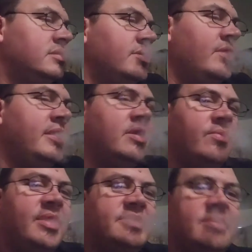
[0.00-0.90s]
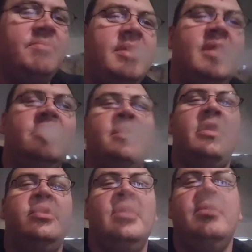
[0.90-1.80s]
There ain't no reason to be like
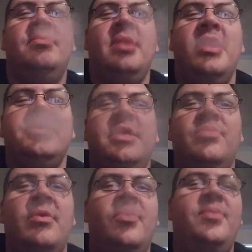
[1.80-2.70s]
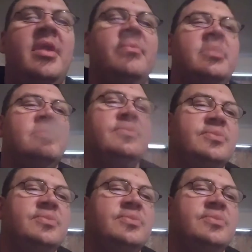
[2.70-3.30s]
that, dude. I'm the black sheep of my family.